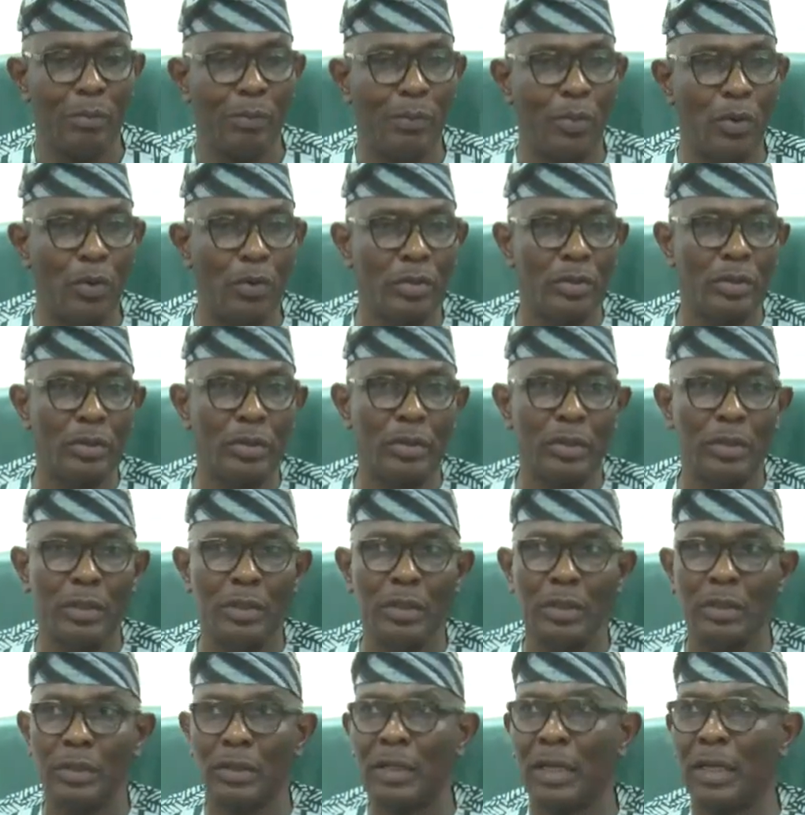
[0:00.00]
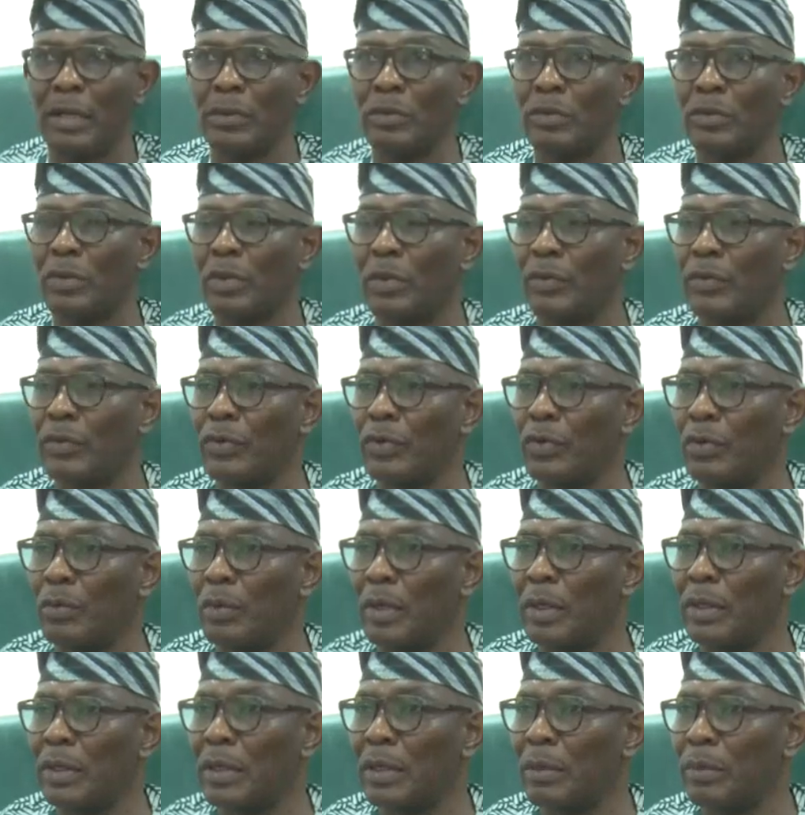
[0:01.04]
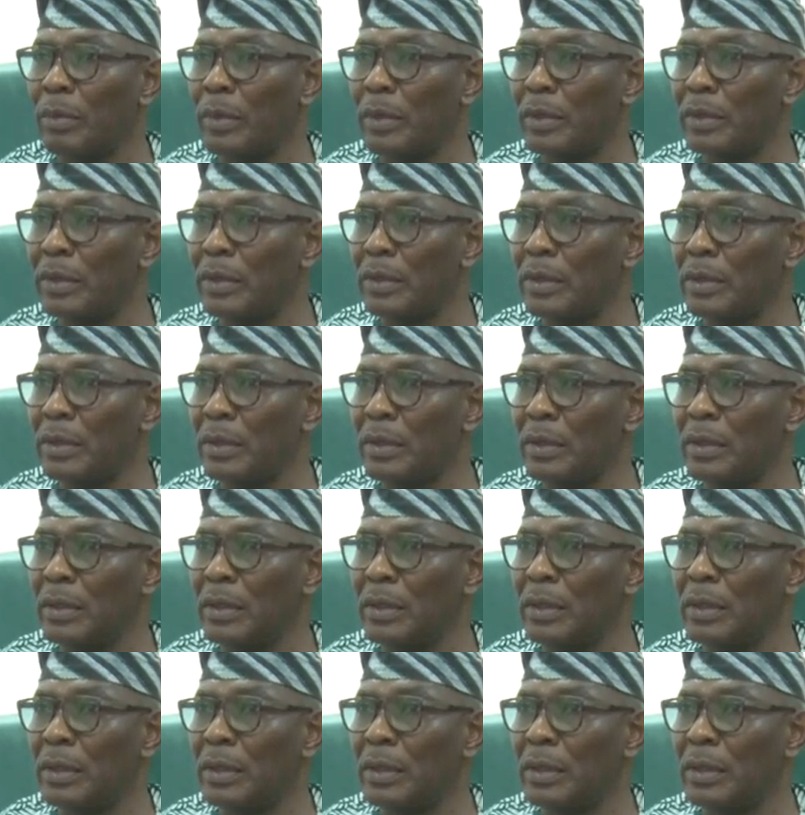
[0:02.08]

both in terms of human capacity,